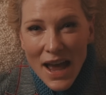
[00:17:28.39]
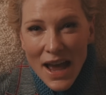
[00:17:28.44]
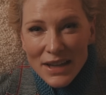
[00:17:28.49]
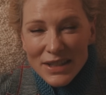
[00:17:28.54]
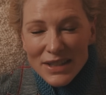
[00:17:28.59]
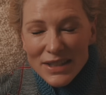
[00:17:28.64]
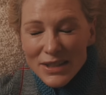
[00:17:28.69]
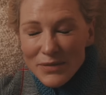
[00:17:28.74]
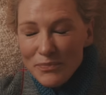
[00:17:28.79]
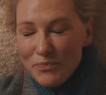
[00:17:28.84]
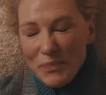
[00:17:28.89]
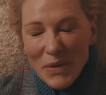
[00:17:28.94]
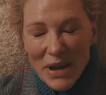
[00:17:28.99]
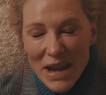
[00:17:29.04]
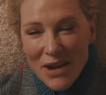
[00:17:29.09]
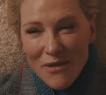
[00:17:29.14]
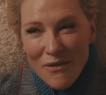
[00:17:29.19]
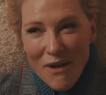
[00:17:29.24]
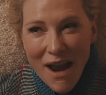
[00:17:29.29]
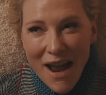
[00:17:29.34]

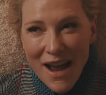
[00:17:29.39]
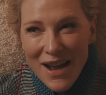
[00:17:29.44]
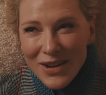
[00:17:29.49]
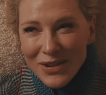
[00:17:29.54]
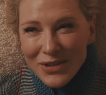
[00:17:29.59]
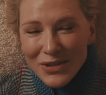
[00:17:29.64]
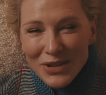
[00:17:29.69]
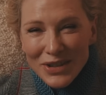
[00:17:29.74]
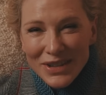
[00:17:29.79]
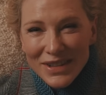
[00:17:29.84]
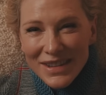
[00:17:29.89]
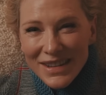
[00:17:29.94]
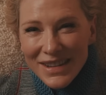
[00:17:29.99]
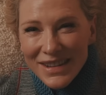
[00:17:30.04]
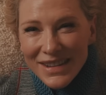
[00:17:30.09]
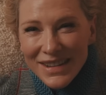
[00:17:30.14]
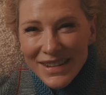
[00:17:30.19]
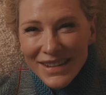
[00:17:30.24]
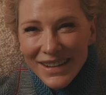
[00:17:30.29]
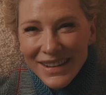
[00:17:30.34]
spinning round
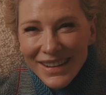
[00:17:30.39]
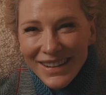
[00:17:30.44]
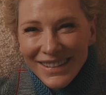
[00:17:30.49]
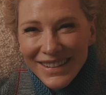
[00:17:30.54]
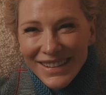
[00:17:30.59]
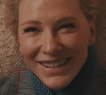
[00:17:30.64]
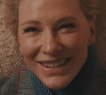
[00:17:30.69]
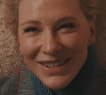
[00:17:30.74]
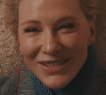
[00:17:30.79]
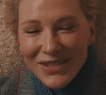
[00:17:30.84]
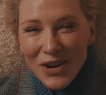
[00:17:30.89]
the